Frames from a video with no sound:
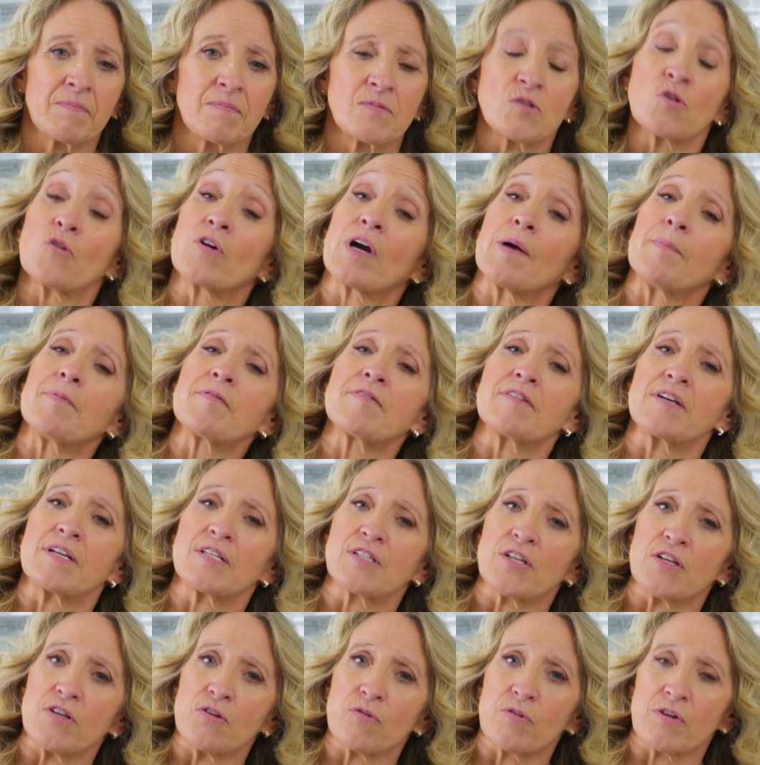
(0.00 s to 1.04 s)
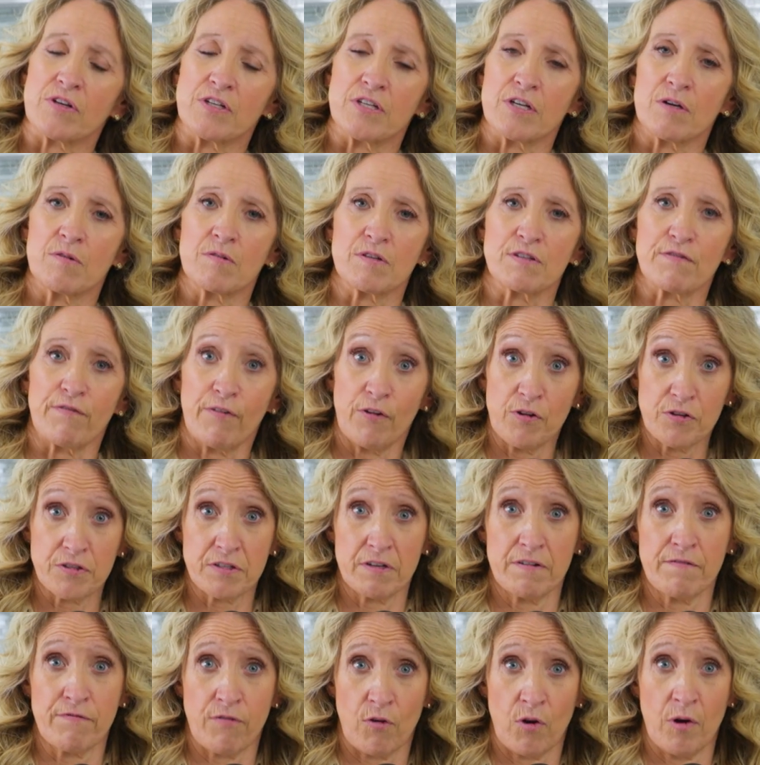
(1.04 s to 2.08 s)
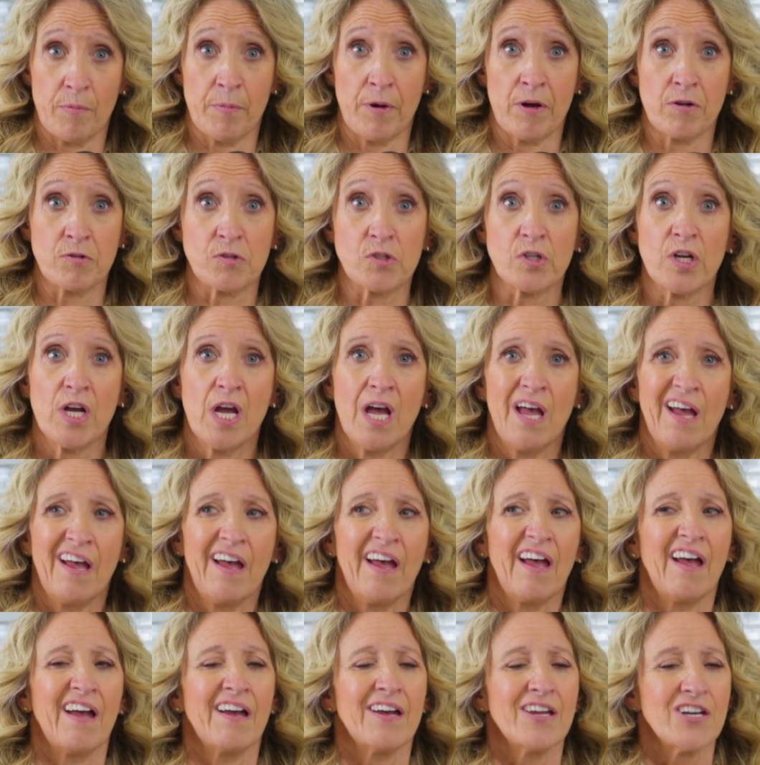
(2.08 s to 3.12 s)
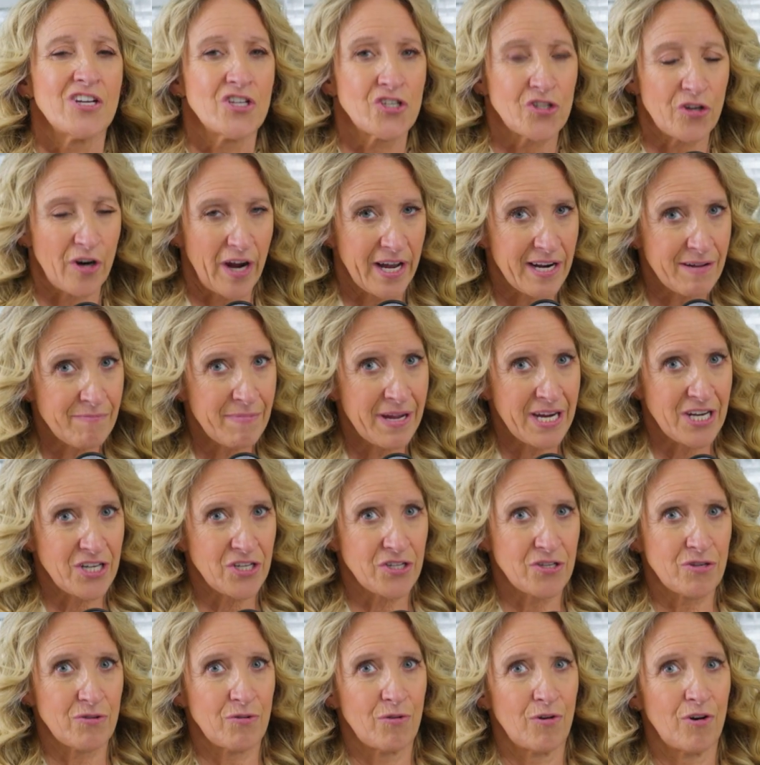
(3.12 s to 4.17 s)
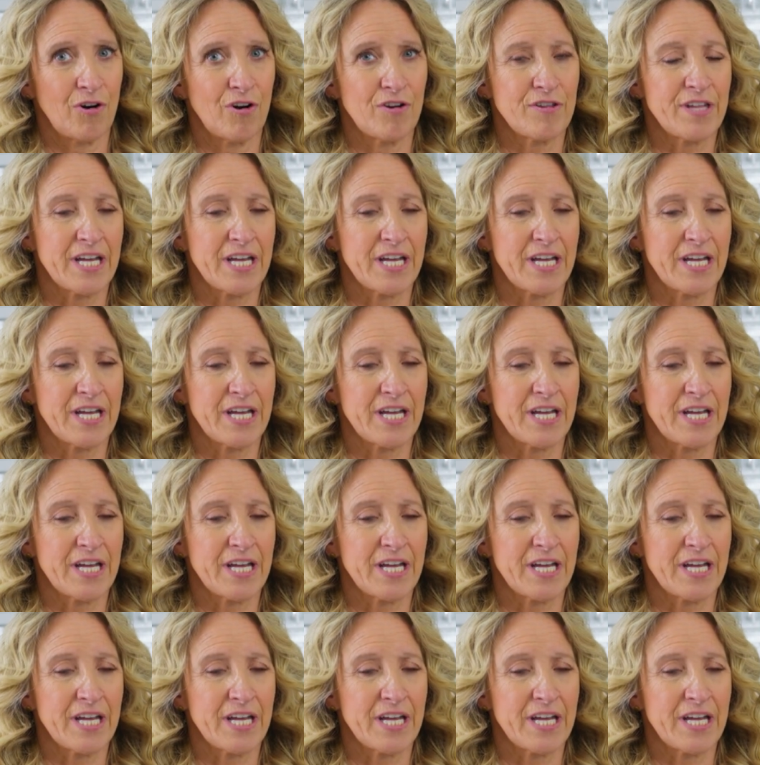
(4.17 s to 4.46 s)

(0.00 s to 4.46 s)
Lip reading: So a couple things that you can do is, first and foremost, try to make sure